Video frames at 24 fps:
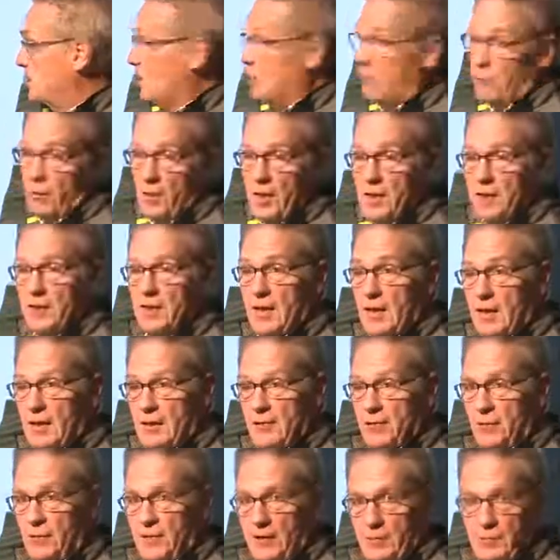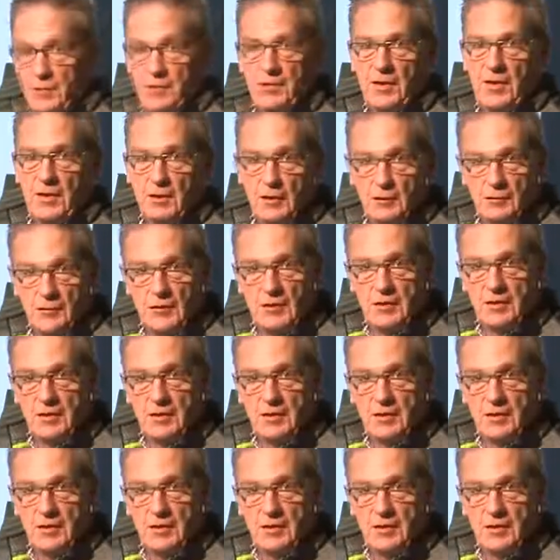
So I've worked hard on that, but thank you for